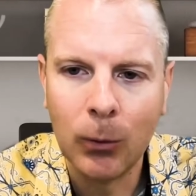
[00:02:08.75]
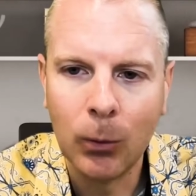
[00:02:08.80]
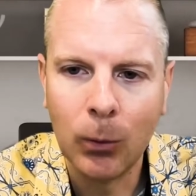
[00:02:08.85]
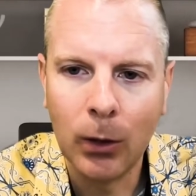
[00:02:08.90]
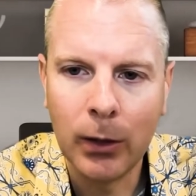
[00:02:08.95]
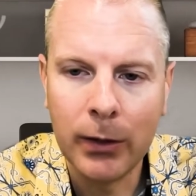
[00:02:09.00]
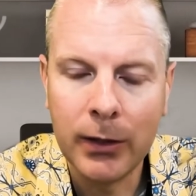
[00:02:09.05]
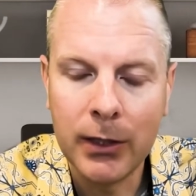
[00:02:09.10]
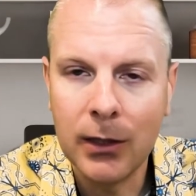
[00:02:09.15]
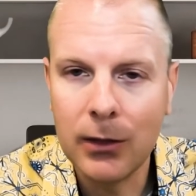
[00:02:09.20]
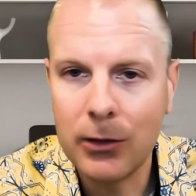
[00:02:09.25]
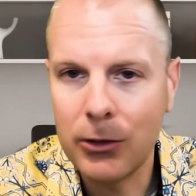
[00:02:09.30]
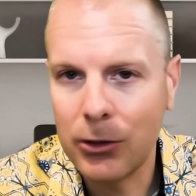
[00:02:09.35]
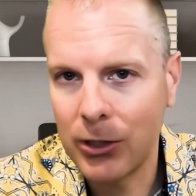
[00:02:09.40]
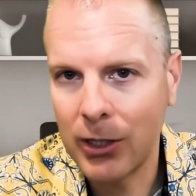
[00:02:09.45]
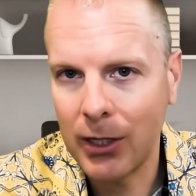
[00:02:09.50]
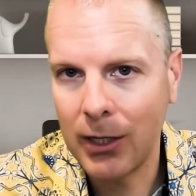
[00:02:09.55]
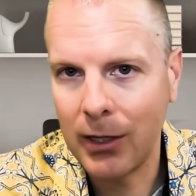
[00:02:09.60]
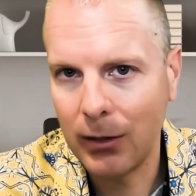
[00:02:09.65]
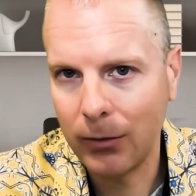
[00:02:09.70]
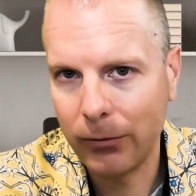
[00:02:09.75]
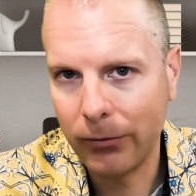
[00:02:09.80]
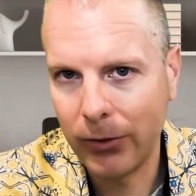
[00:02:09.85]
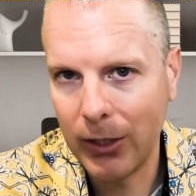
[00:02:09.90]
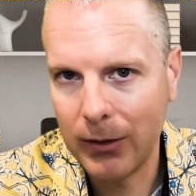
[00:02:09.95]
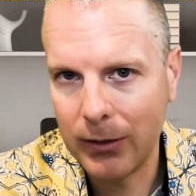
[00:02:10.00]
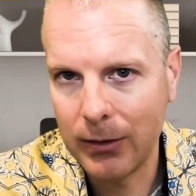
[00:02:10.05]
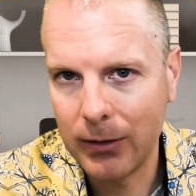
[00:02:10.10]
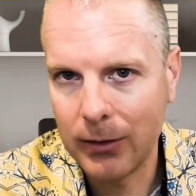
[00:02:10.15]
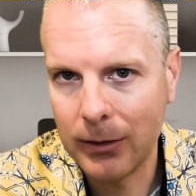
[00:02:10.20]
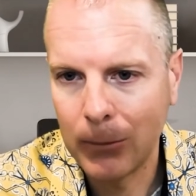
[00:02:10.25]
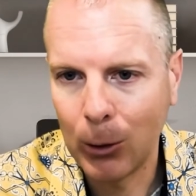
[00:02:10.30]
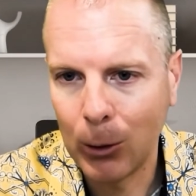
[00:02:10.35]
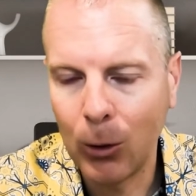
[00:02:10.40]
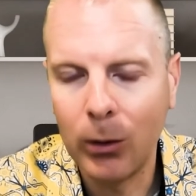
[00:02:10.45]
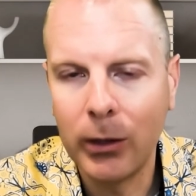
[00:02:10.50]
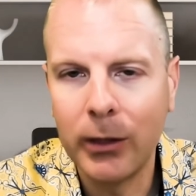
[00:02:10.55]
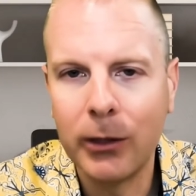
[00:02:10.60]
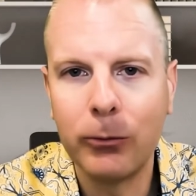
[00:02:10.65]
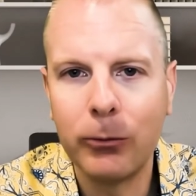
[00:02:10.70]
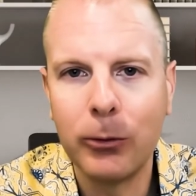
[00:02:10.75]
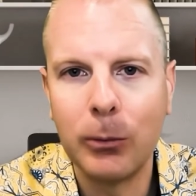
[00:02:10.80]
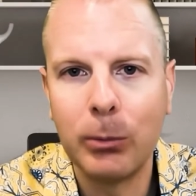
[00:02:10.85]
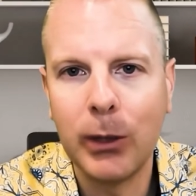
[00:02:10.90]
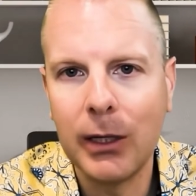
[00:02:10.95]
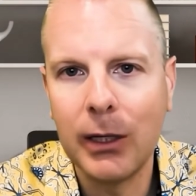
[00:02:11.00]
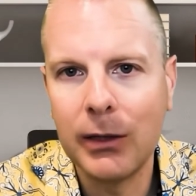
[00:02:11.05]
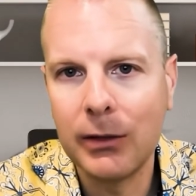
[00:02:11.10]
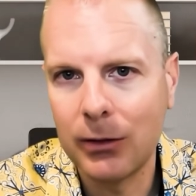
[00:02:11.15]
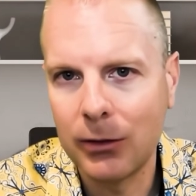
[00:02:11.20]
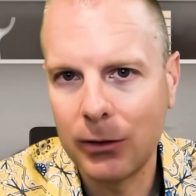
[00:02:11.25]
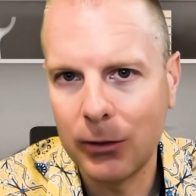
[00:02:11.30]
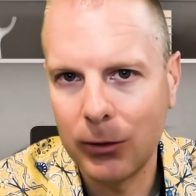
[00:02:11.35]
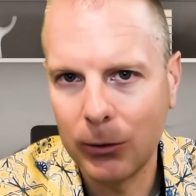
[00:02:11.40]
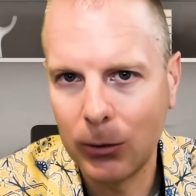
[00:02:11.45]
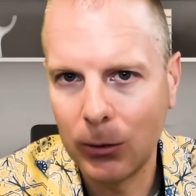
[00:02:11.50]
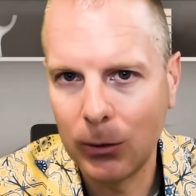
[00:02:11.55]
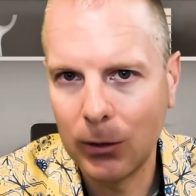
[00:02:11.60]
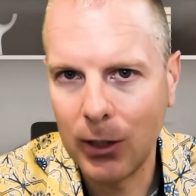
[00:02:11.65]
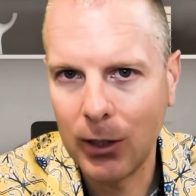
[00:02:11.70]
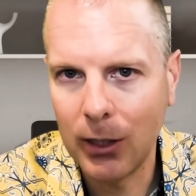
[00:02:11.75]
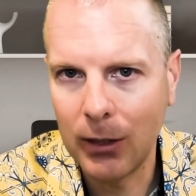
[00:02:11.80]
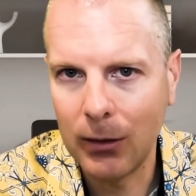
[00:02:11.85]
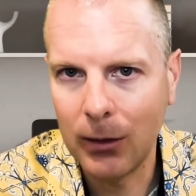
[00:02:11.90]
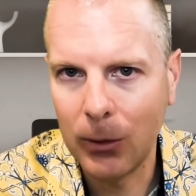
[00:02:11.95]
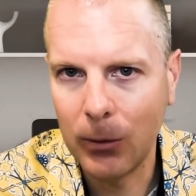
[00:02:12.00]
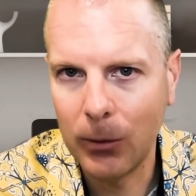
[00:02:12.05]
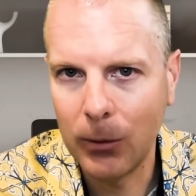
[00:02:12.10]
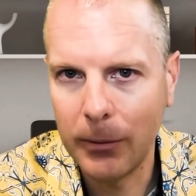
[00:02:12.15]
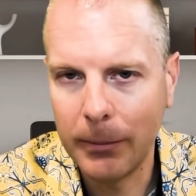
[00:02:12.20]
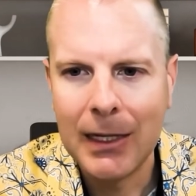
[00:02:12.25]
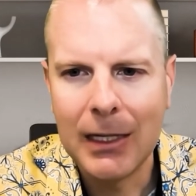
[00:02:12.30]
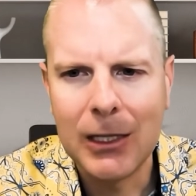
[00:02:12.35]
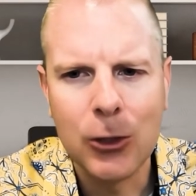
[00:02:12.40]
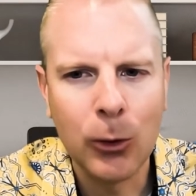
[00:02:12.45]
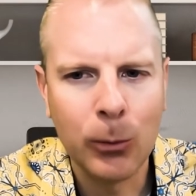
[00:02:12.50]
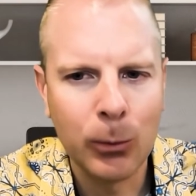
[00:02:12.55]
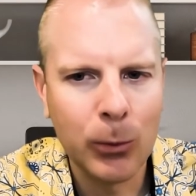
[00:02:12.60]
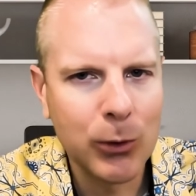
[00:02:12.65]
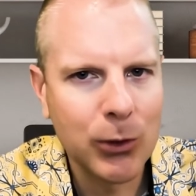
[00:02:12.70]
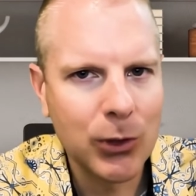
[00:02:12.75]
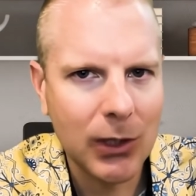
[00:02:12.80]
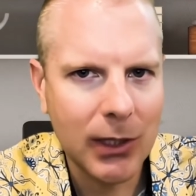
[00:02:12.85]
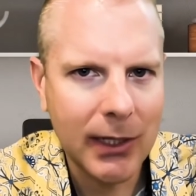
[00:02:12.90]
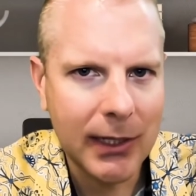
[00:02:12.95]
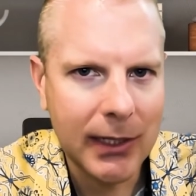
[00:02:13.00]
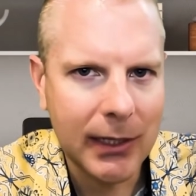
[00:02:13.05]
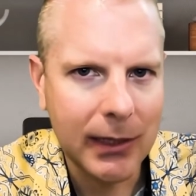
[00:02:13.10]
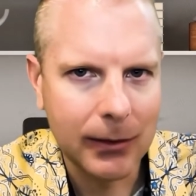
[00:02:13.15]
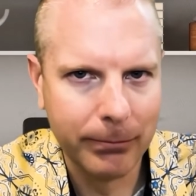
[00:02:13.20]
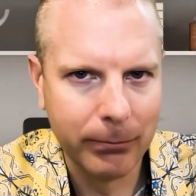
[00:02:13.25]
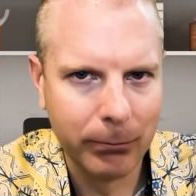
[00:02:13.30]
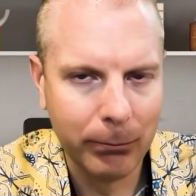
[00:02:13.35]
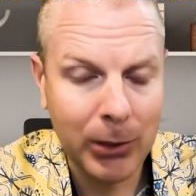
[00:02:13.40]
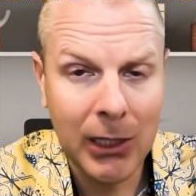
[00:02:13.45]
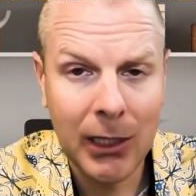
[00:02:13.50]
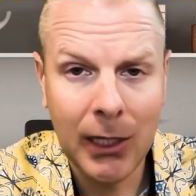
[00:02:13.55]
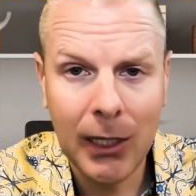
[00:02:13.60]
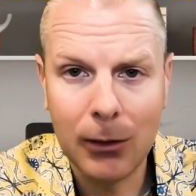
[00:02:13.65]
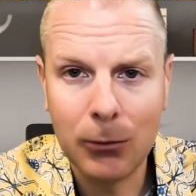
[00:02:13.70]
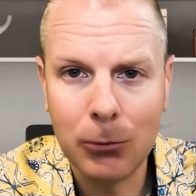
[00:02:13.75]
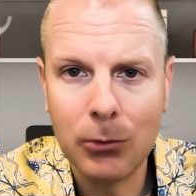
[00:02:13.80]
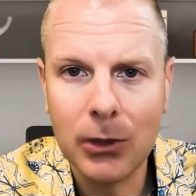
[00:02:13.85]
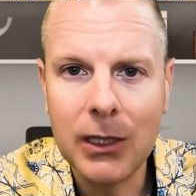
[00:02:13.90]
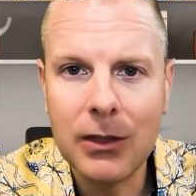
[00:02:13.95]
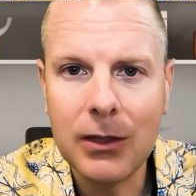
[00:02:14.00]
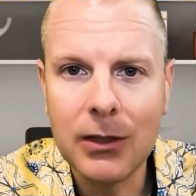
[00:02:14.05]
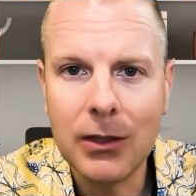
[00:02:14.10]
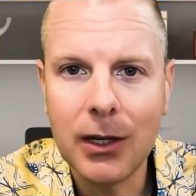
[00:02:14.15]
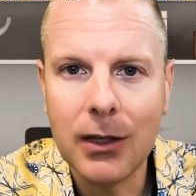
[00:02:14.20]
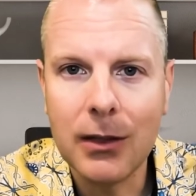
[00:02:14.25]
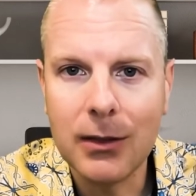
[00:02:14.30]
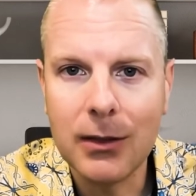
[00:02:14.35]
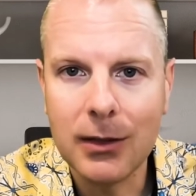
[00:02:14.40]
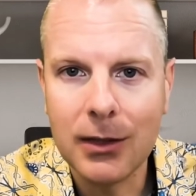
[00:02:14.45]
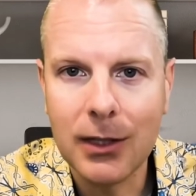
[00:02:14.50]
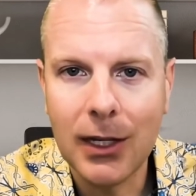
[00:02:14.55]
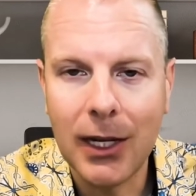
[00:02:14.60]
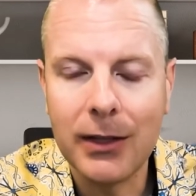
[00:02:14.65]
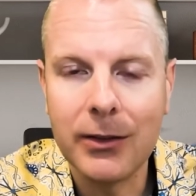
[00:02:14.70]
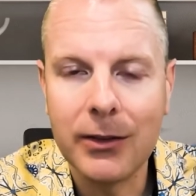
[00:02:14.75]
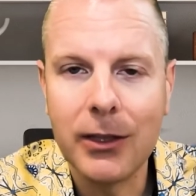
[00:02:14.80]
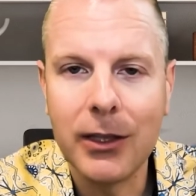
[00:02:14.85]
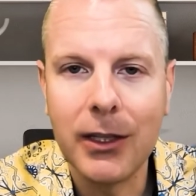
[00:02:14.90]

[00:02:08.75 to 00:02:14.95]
were on the other side of the fence, calling for prices to go a lot lower. It's almost like being at recess as a